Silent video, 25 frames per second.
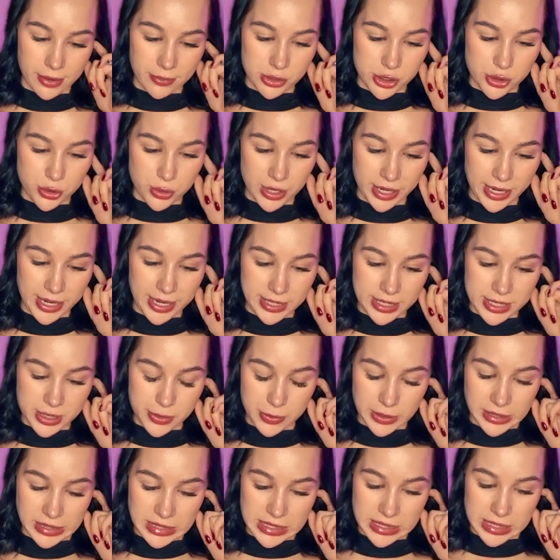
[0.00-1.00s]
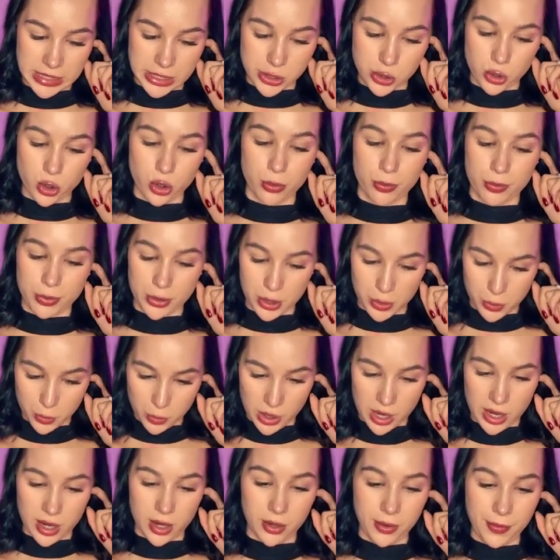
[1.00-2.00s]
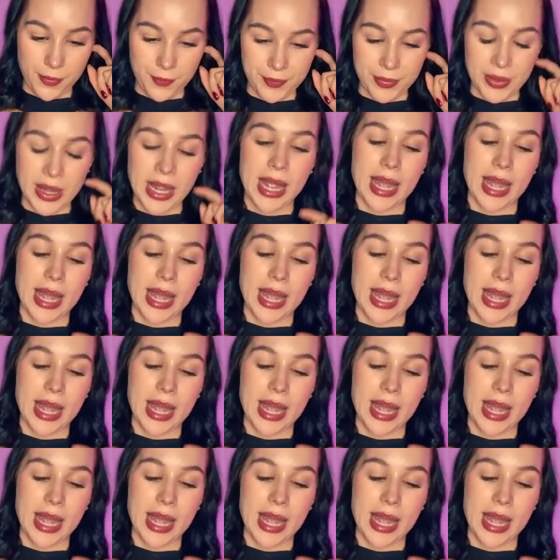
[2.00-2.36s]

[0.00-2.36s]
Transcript: trade. As we can see, it's going pretty well.